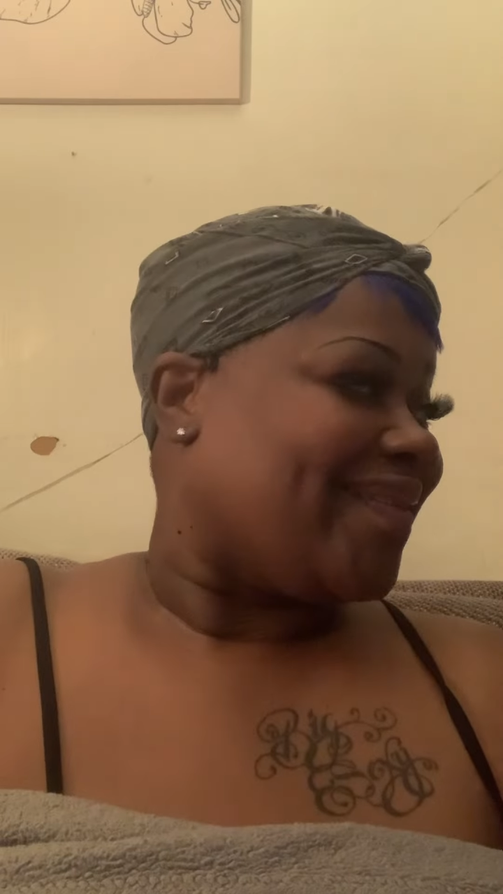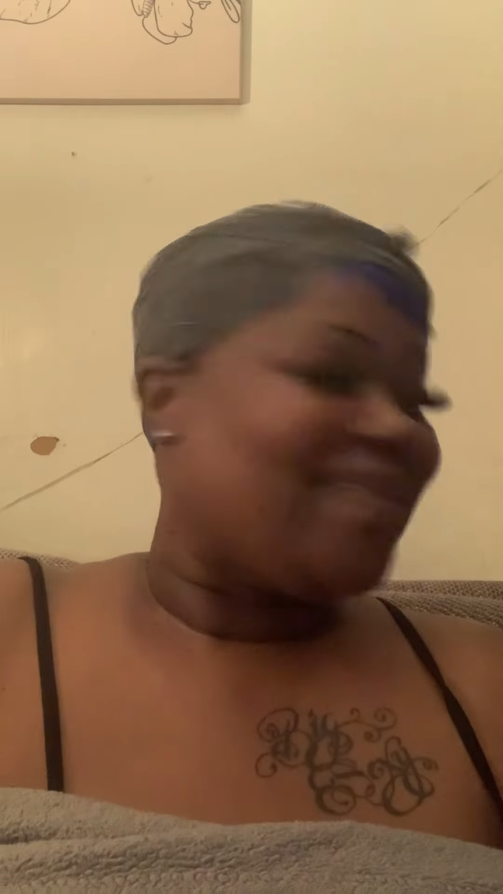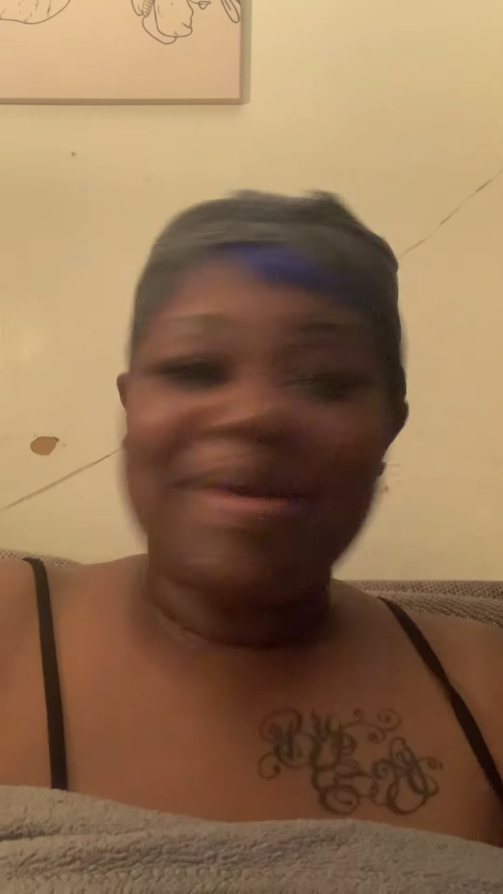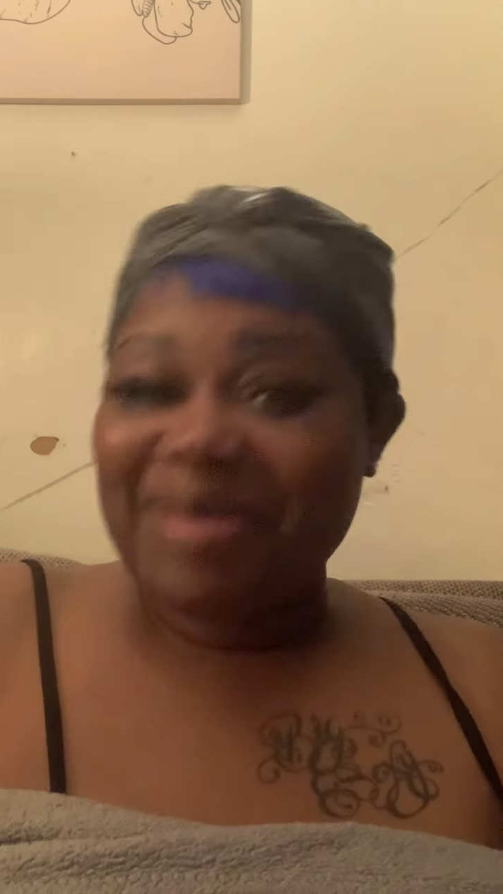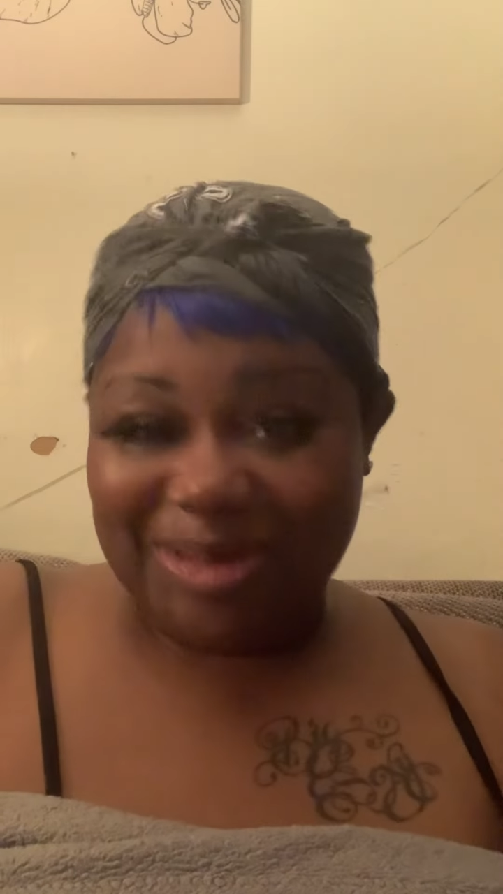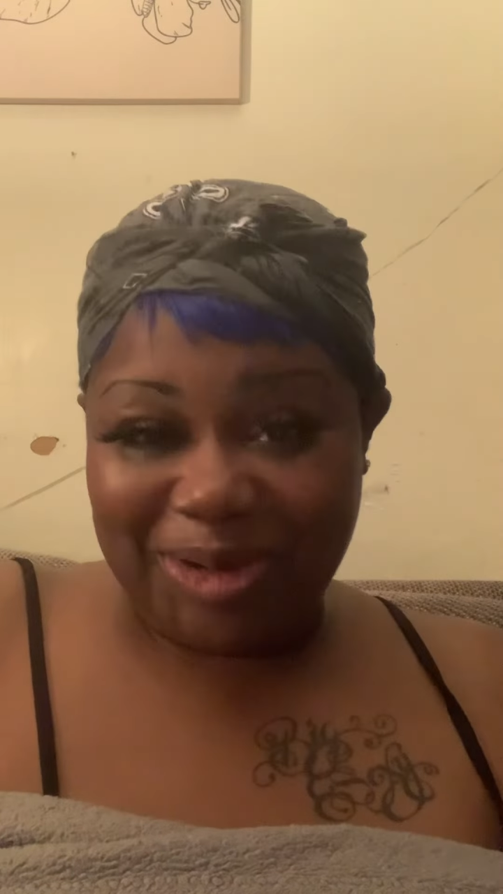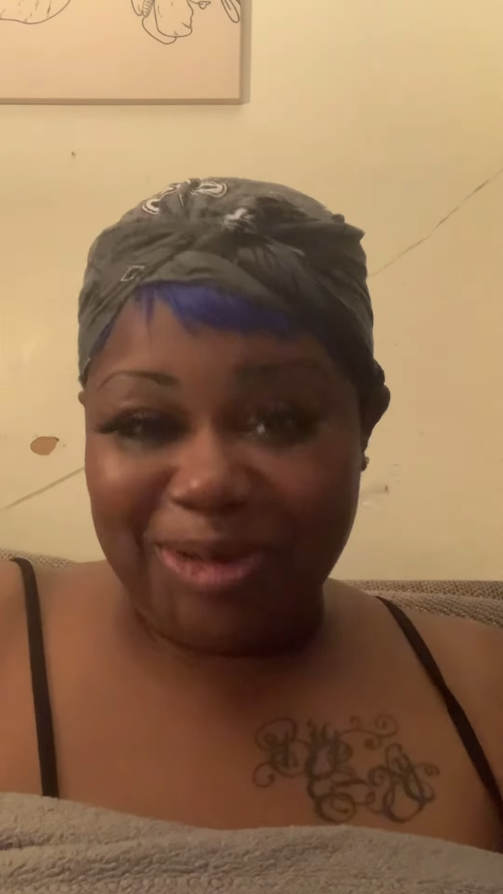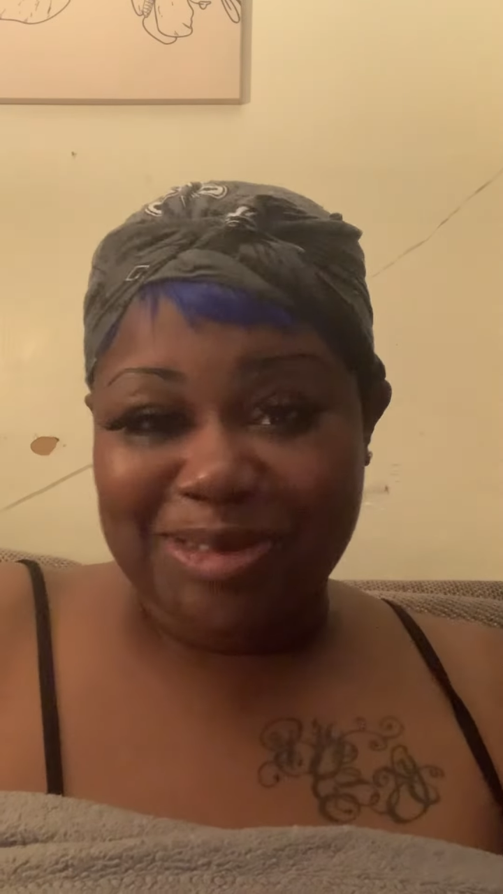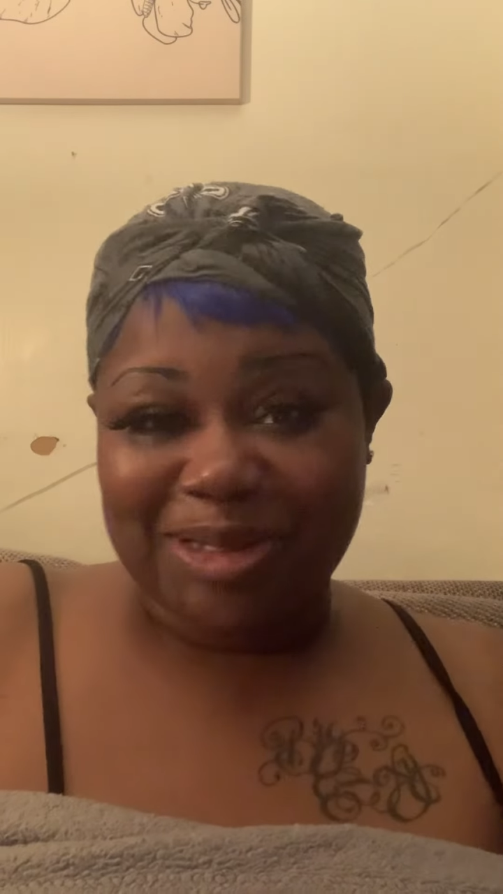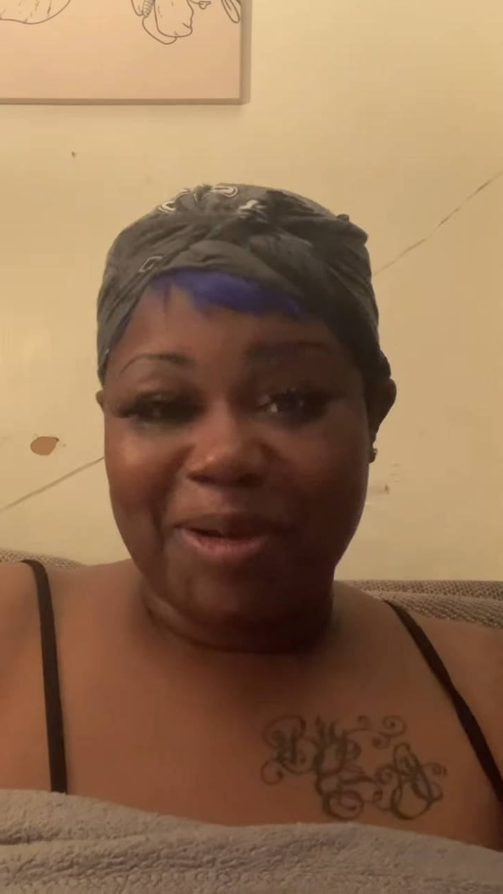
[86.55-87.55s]
Why are my
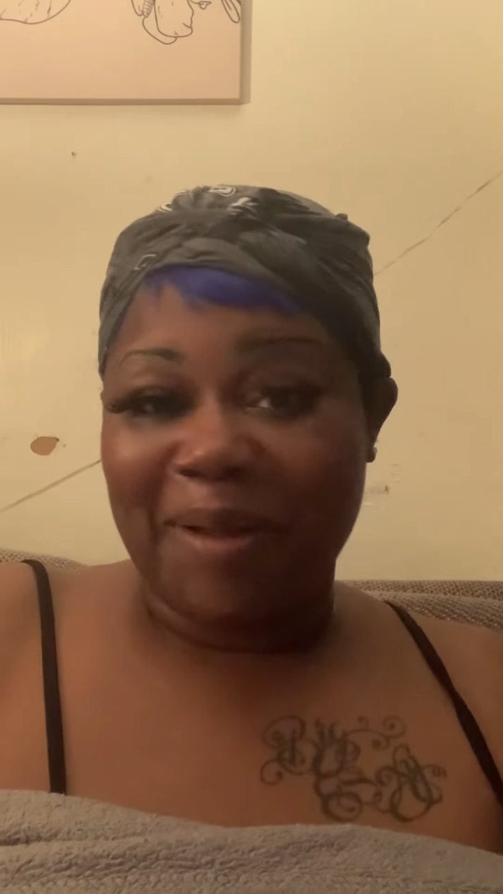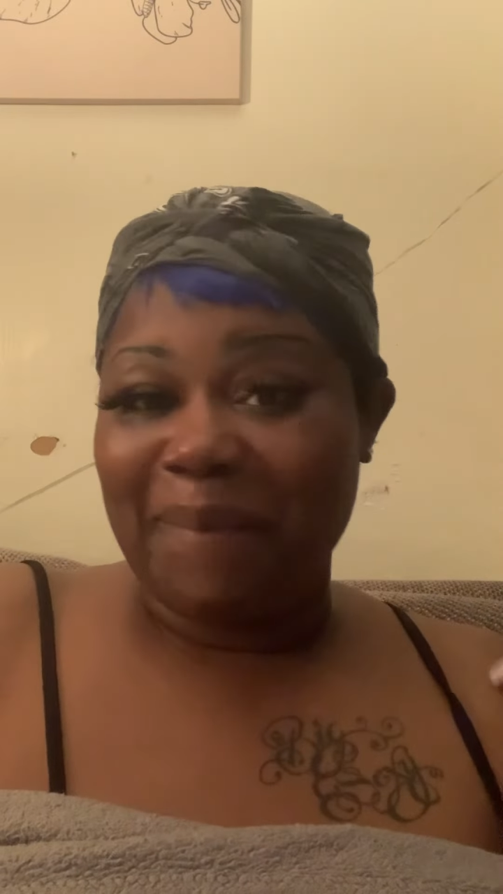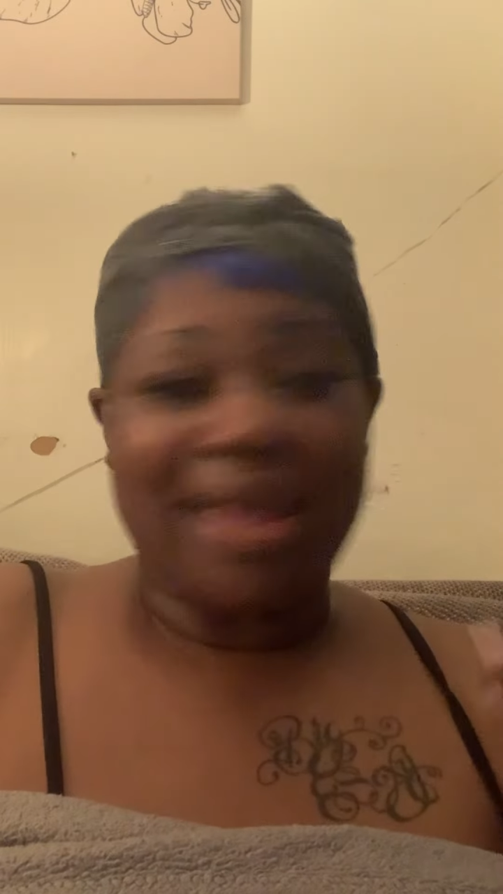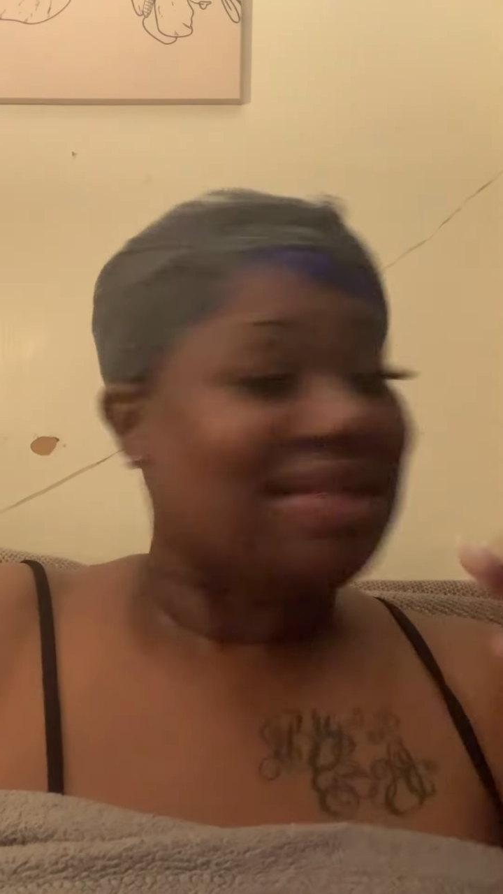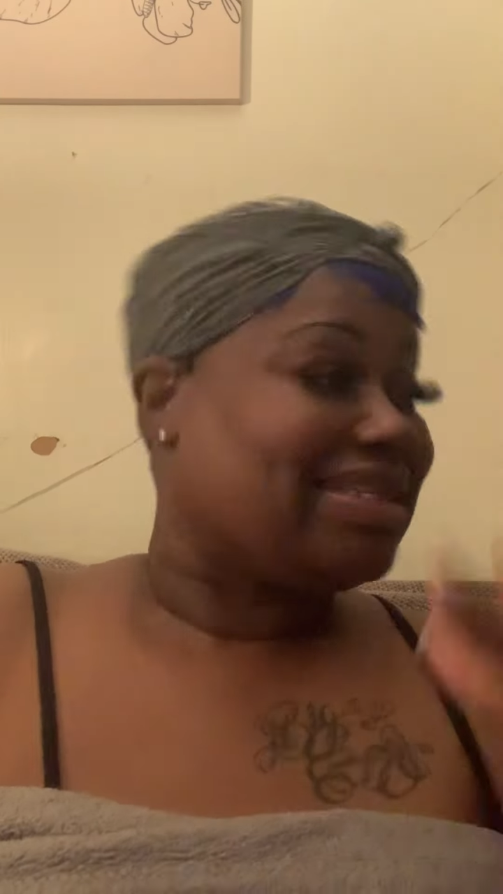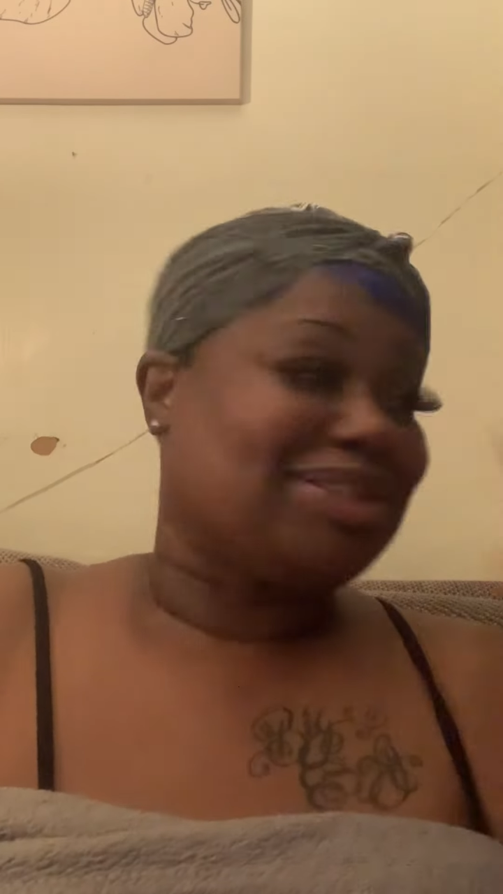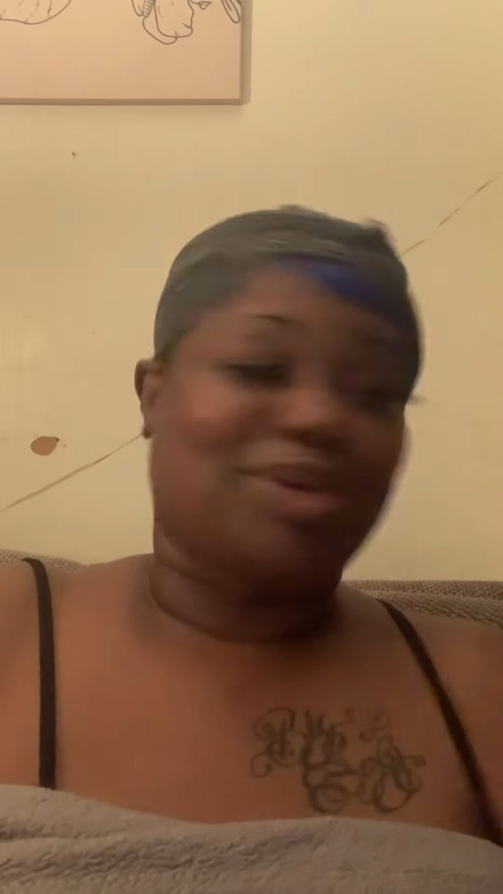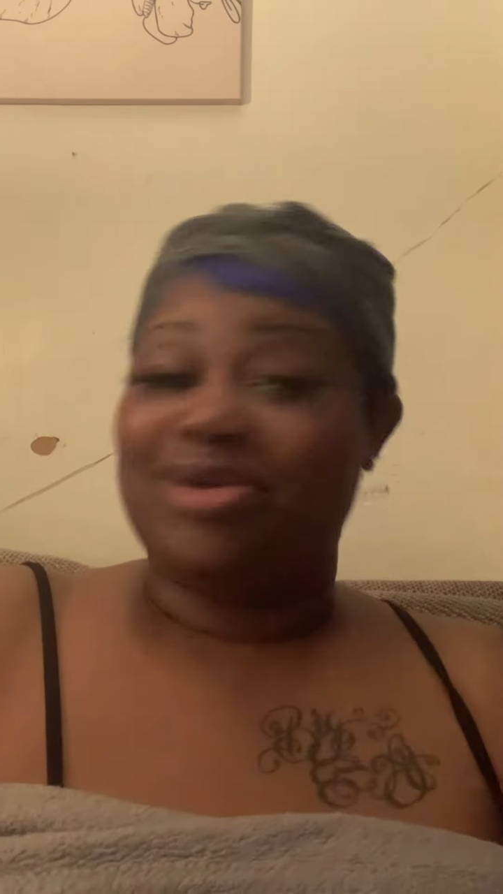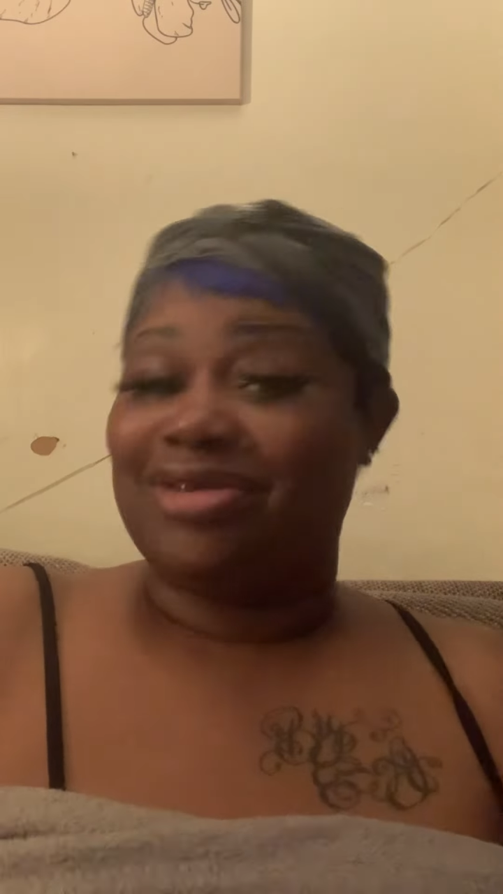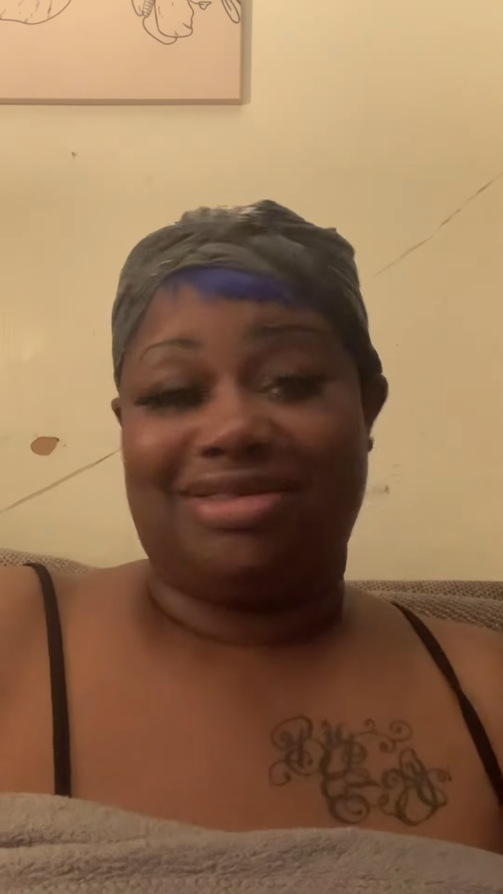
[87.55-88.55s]
daughters staring at me? I just
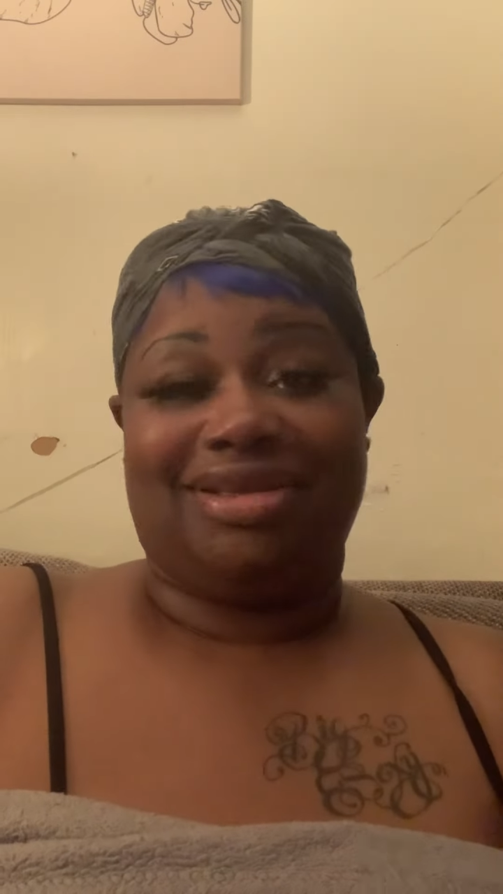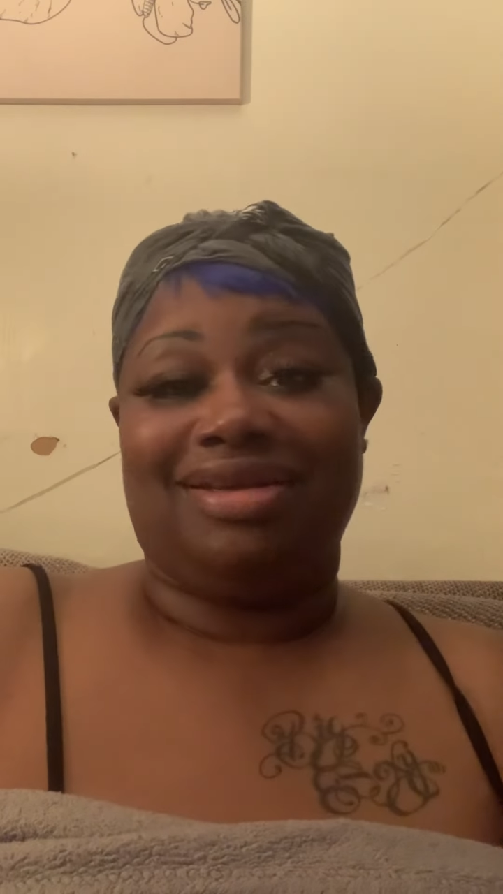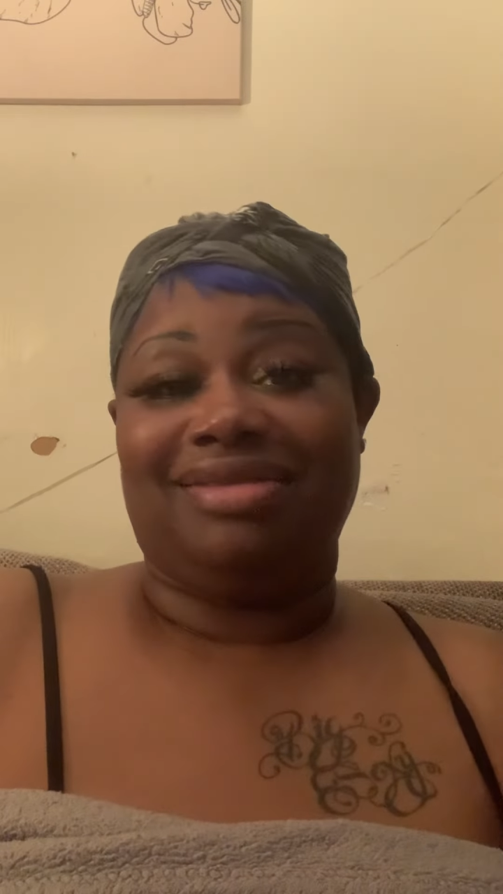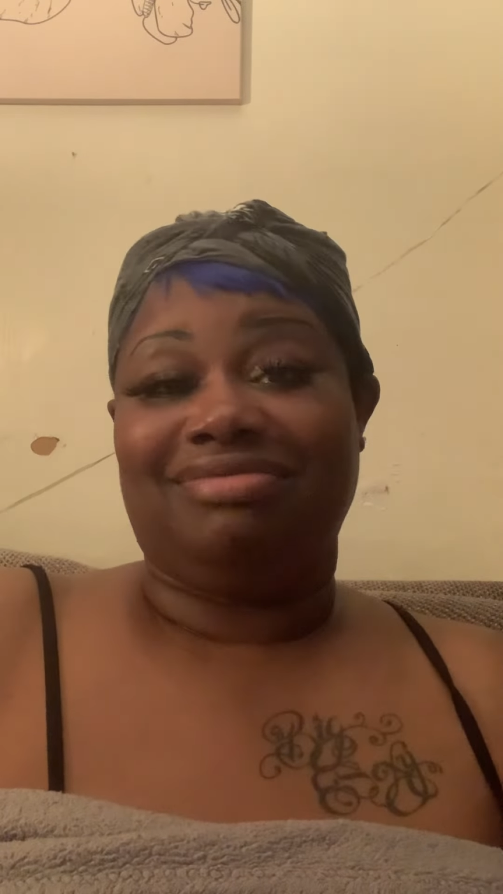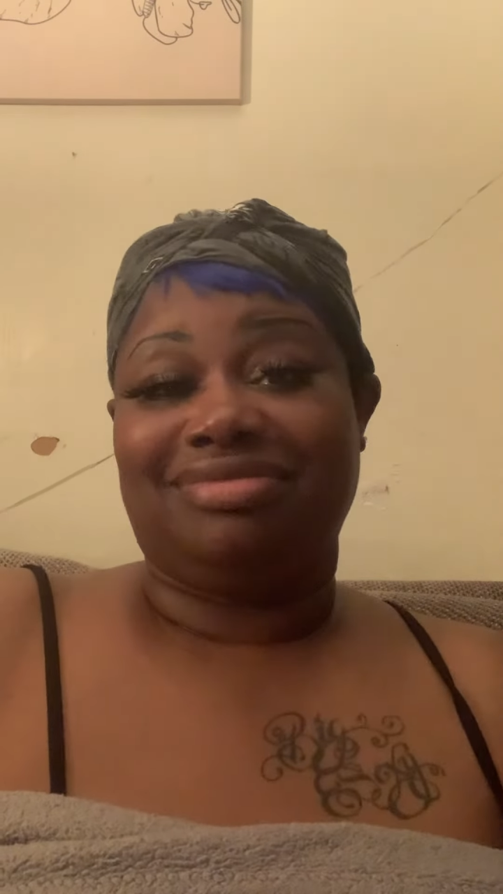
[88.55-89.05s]
don't understand.